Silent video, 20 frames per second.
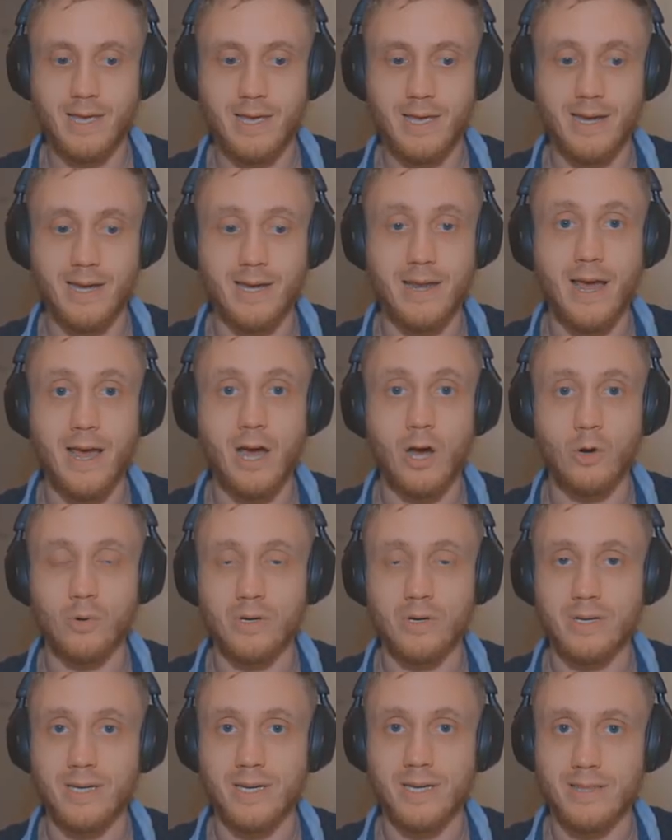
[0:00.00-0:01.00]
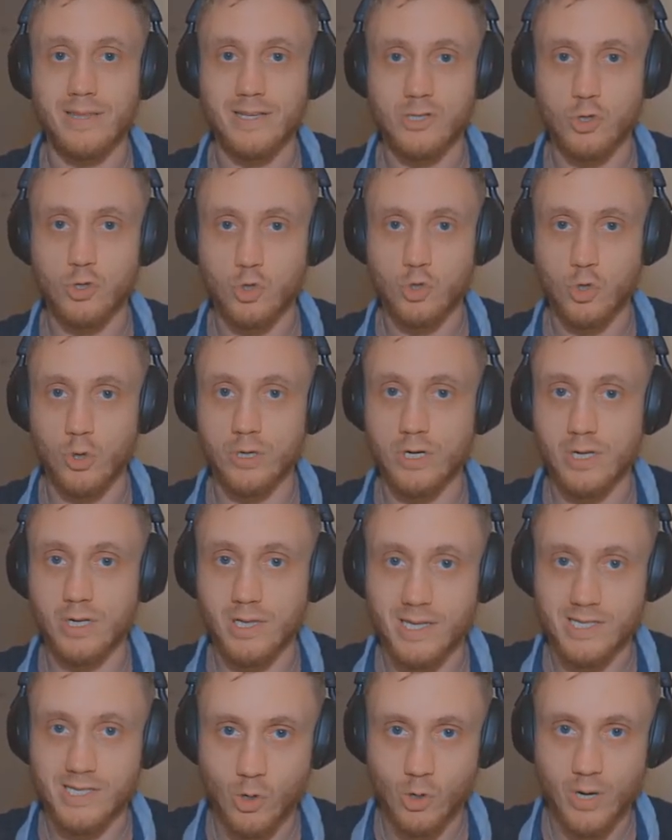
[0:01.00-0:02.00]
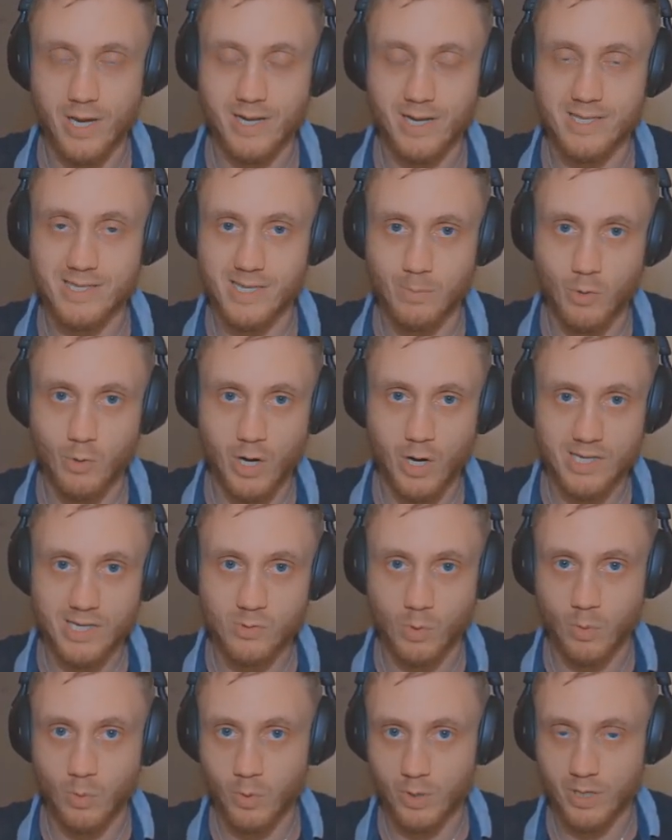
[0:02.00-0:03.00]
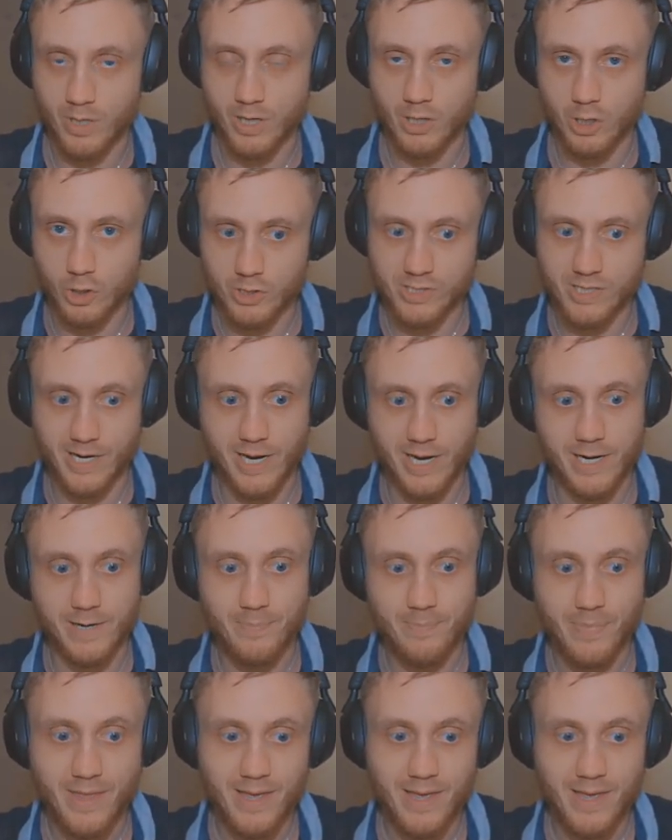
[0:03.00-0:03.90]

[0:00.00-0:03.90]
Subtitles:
Now, in this tutorial, let's go ahead and summarize what we're going to learn today.